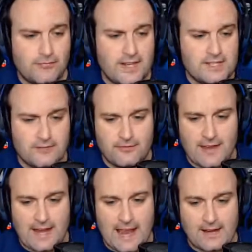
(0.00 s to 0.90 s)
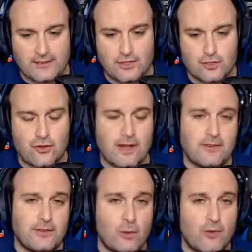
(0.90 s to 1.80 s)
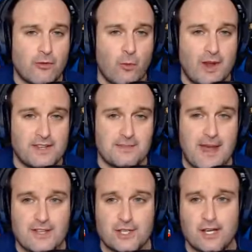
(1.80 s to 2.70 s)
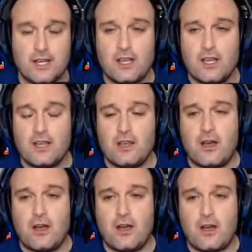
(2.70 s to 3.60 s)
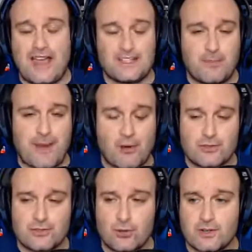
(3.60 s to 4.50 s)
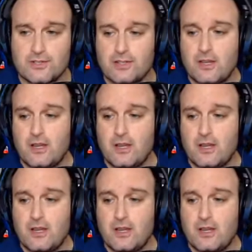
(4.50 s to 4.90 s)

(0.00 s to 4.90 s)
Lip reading: is, in fact, Agatha trying to feed off of Wanda's magic as a power source.